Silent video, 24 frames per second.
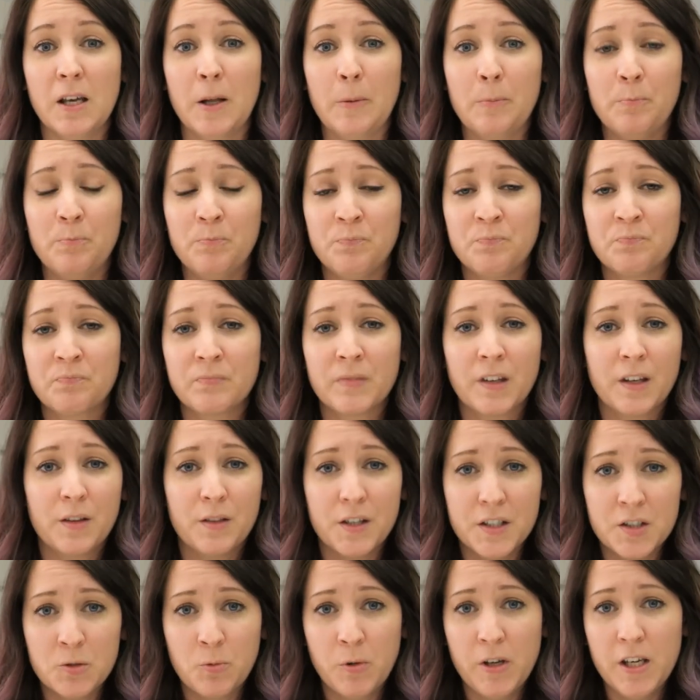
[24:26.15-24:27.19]
And
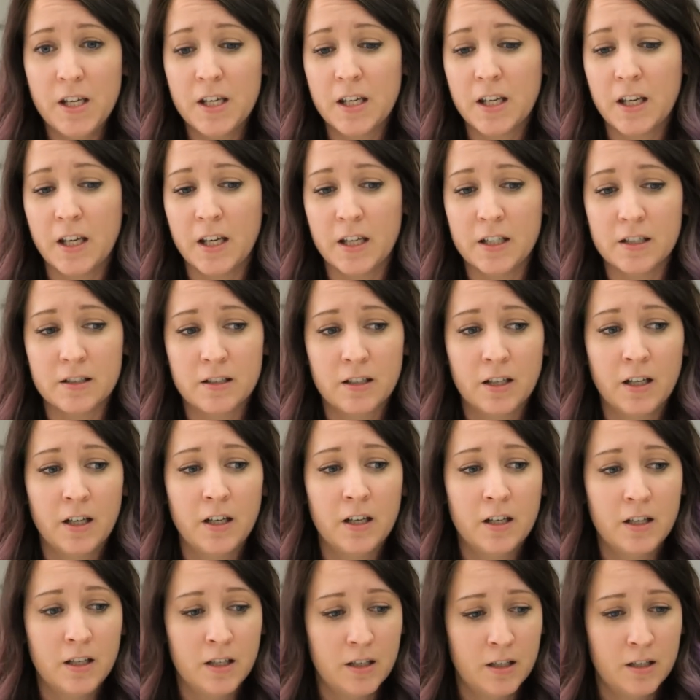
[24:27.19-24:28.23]
this week it
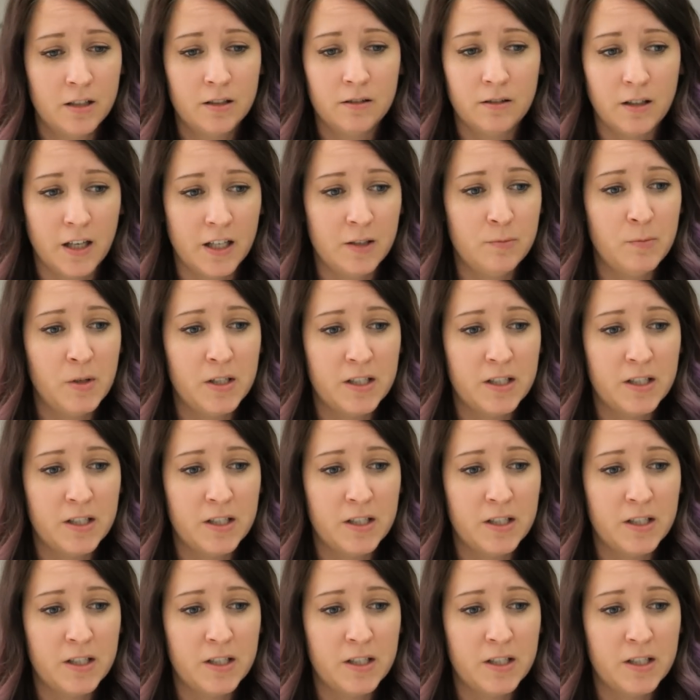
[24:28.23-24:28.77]
led